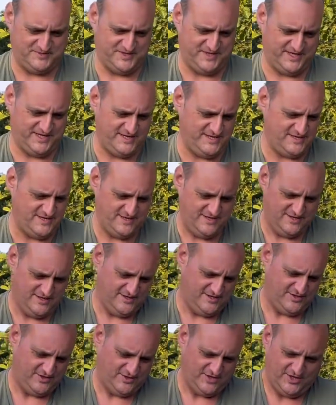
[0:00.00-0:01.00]
today.
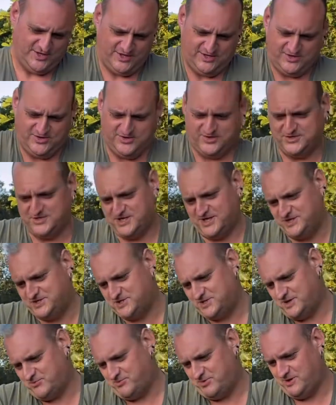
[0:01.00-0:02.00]
I
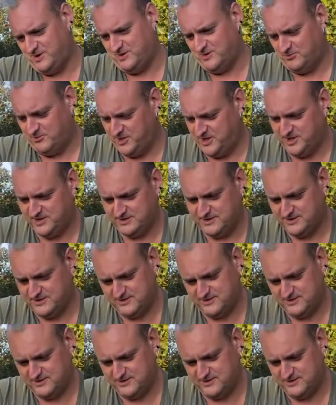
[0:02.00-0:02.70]
changed up a little bit.